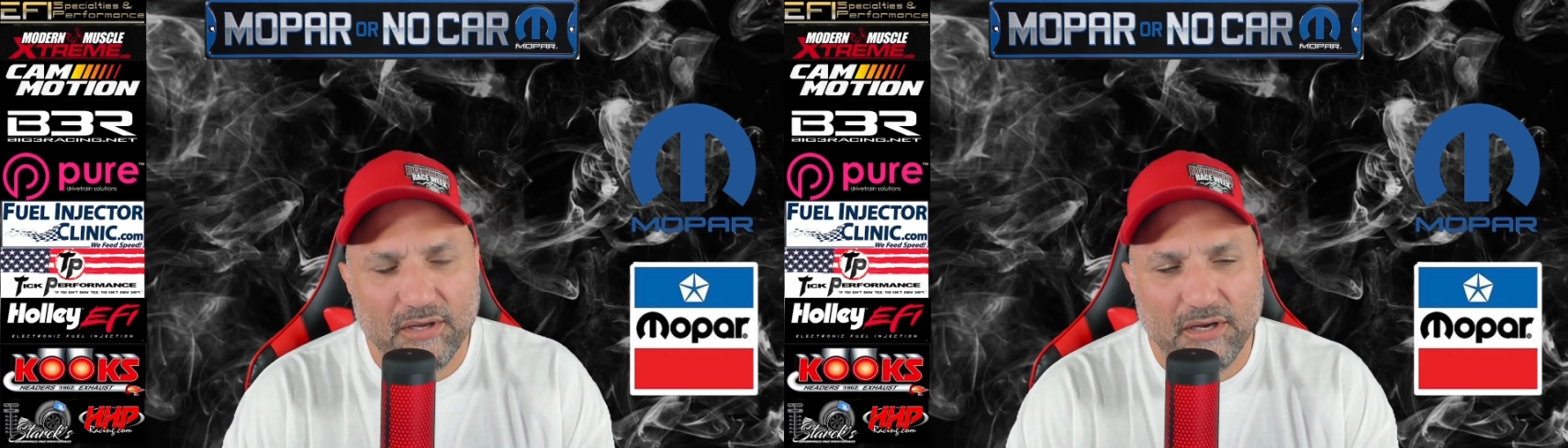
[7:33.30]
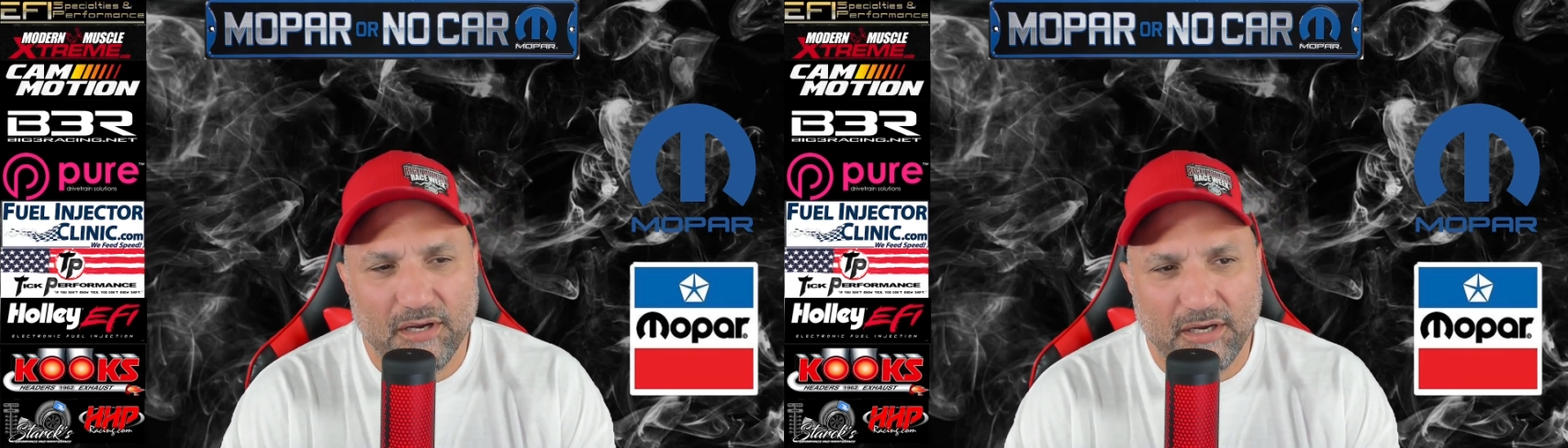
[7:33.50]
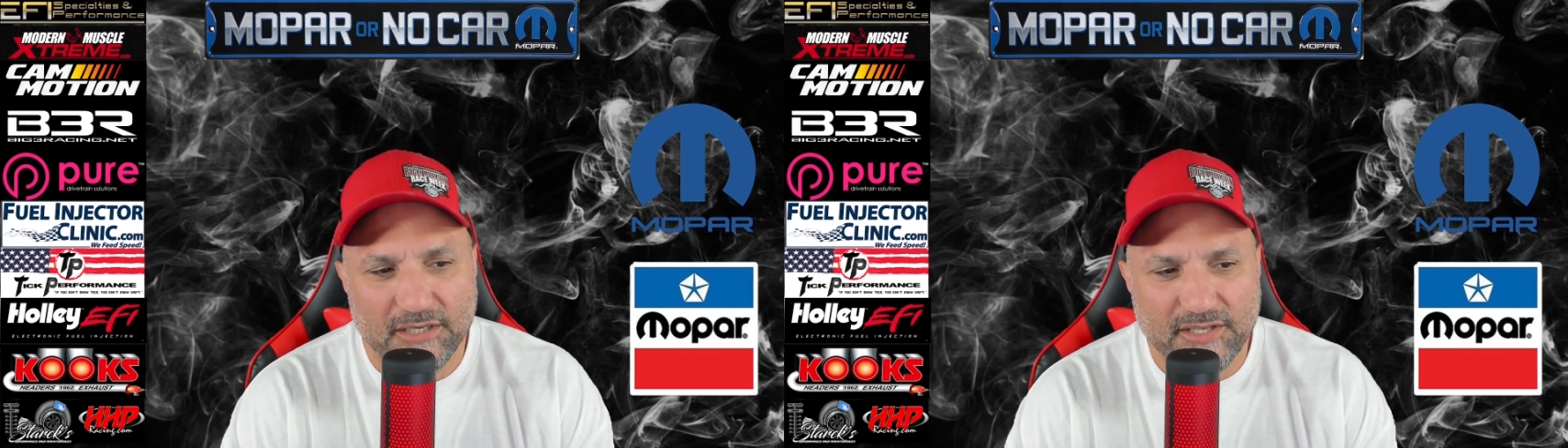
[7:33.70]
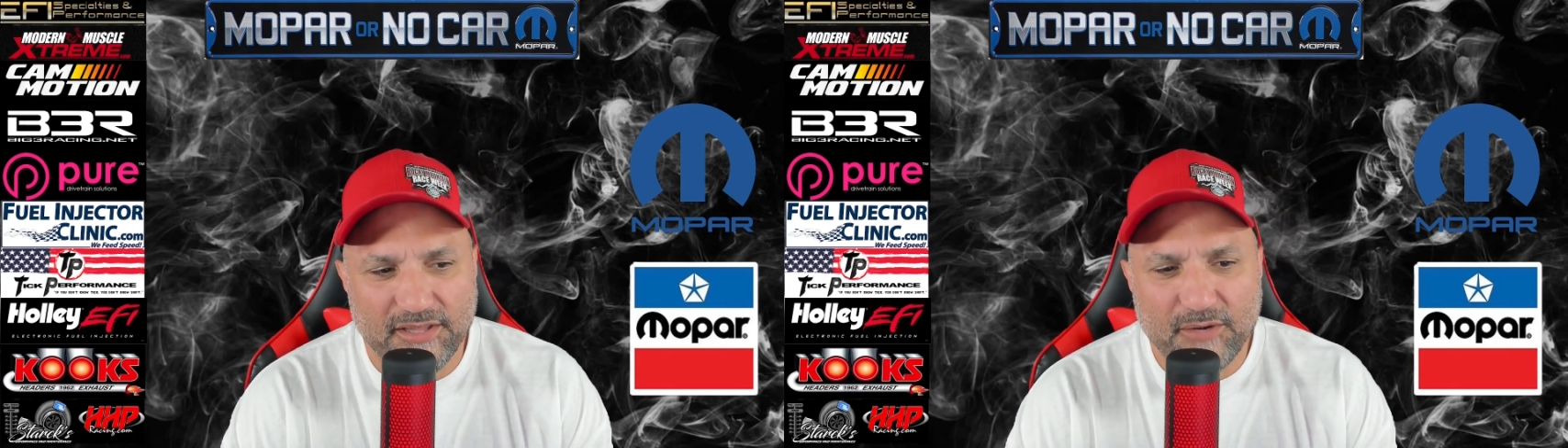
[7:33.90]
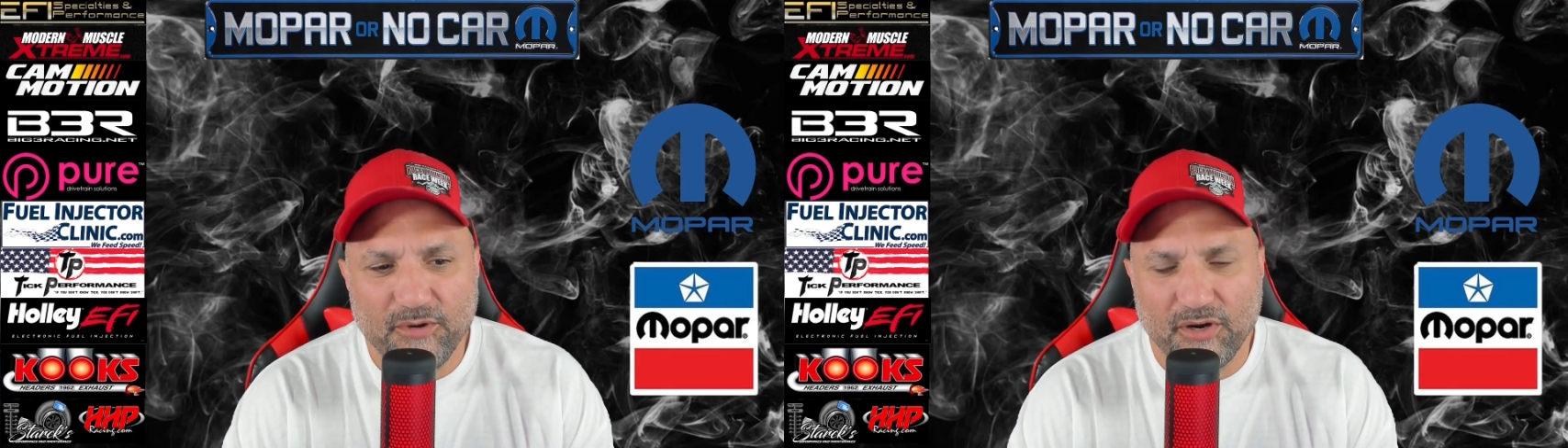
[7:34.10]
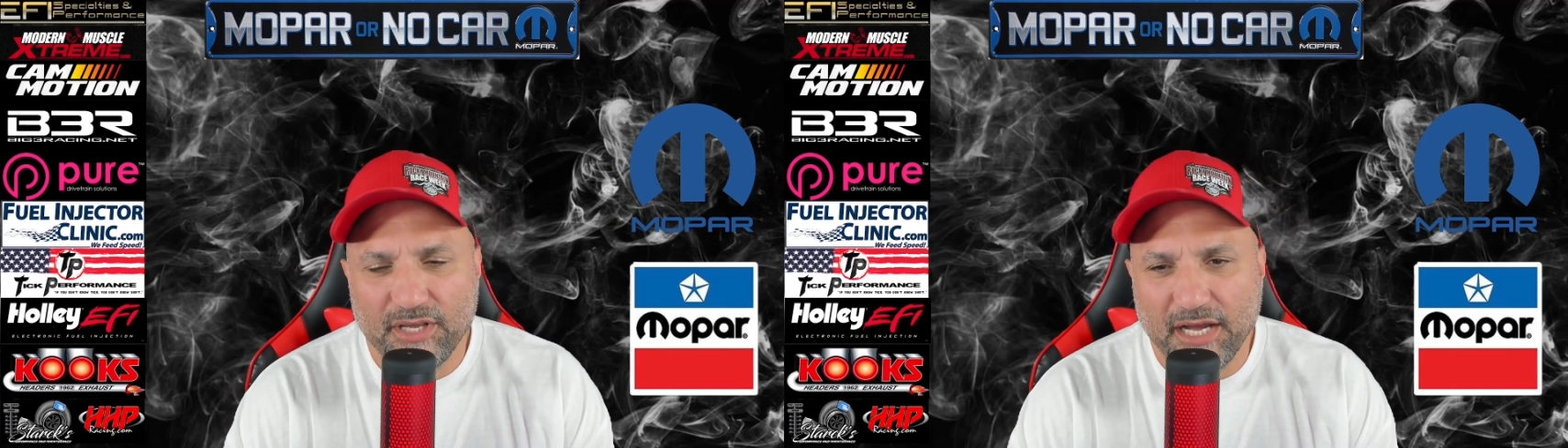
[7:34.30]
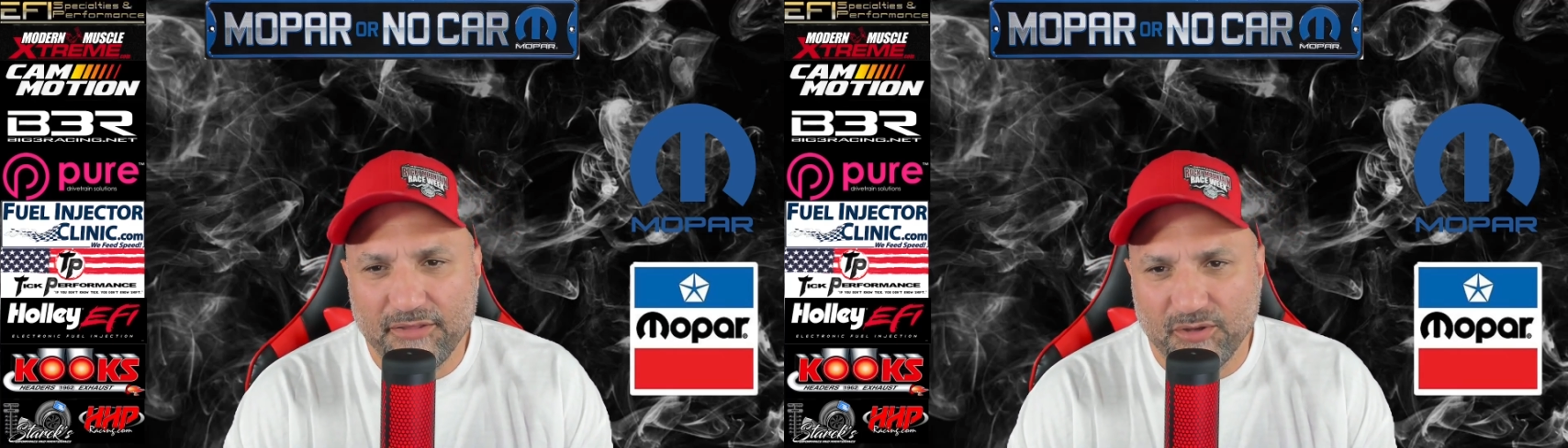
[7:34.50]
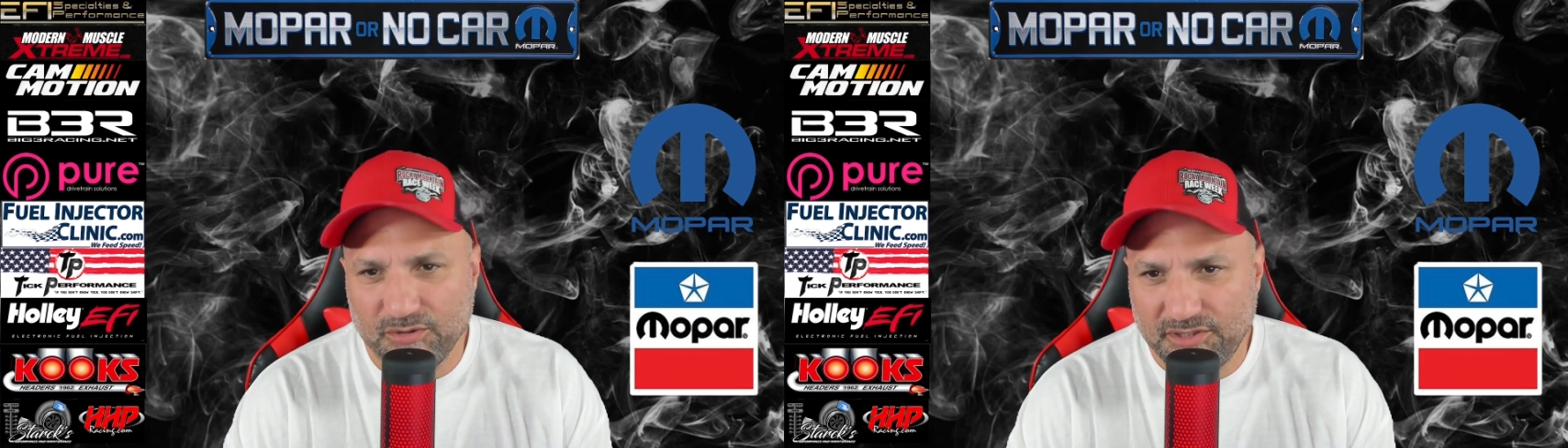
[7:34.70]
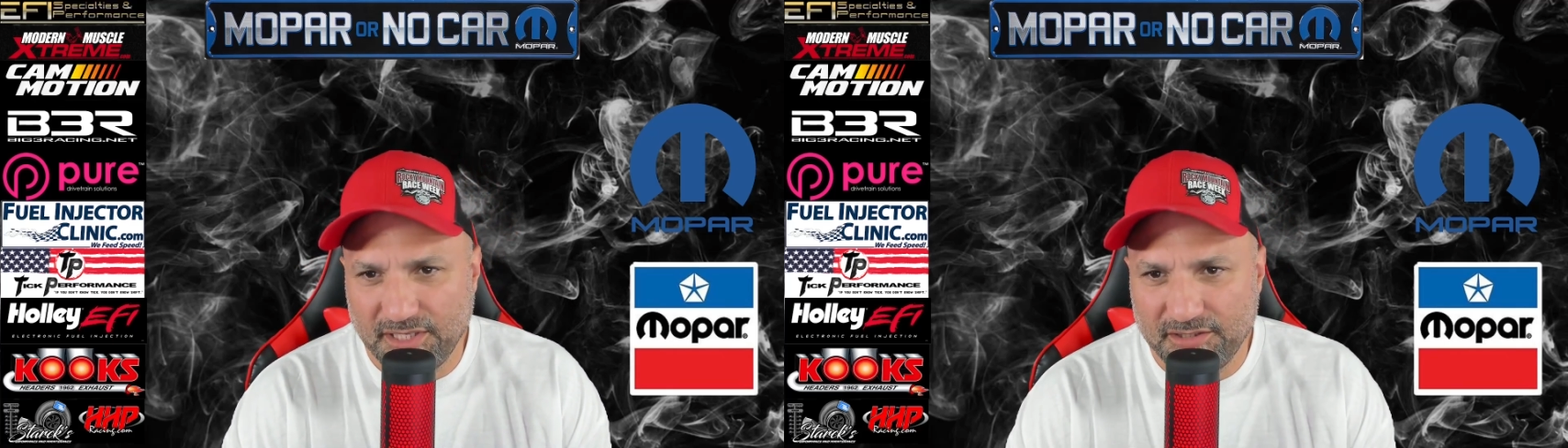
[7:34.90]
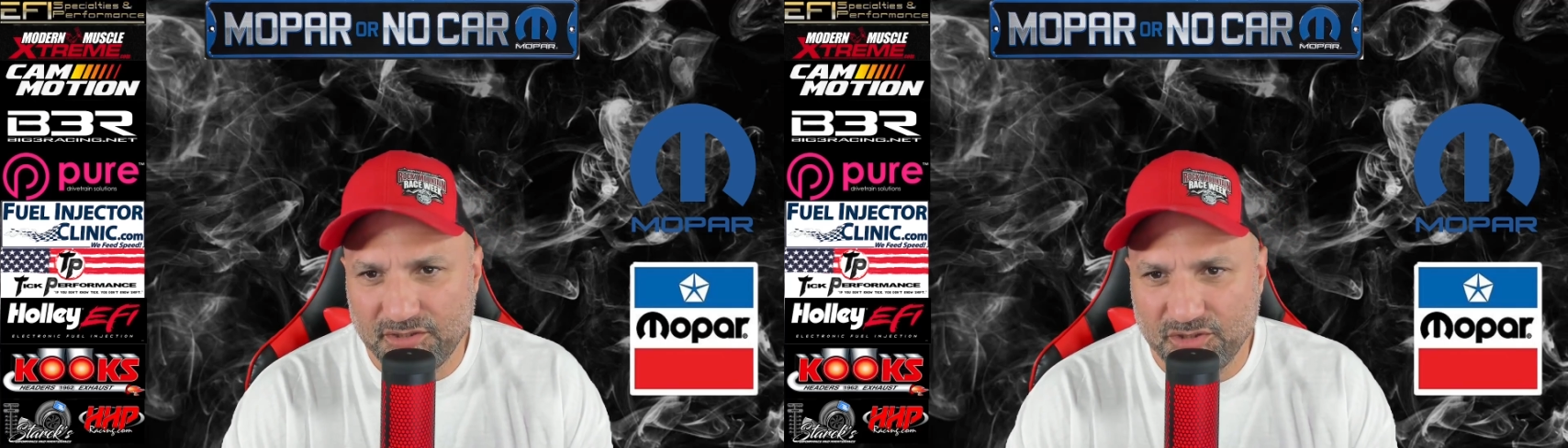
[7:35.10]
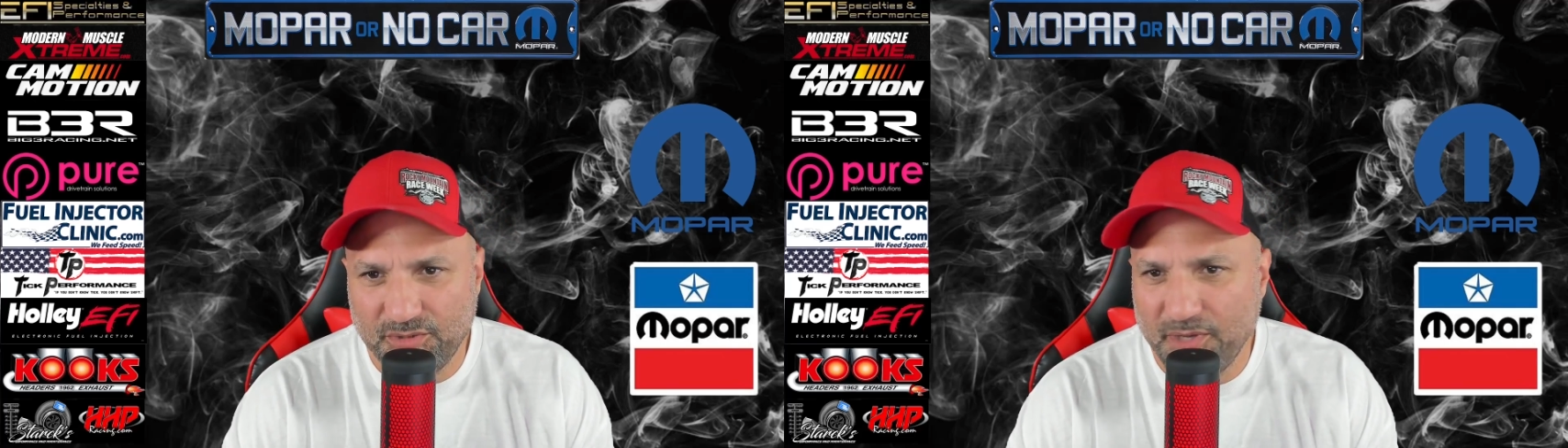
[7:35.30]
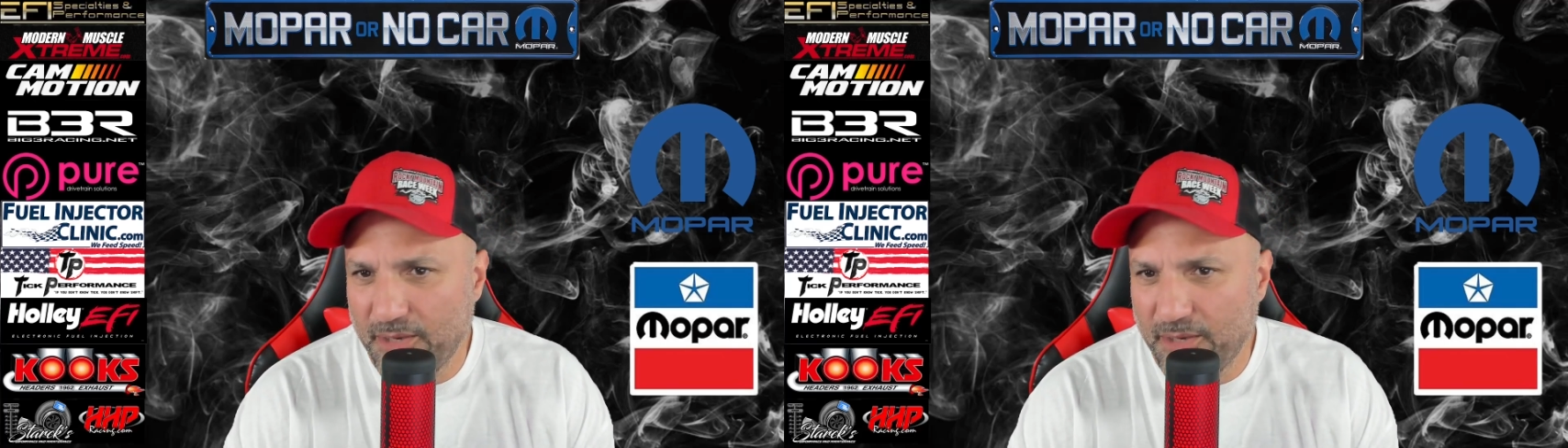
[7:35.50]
because I think we already got those sensors to be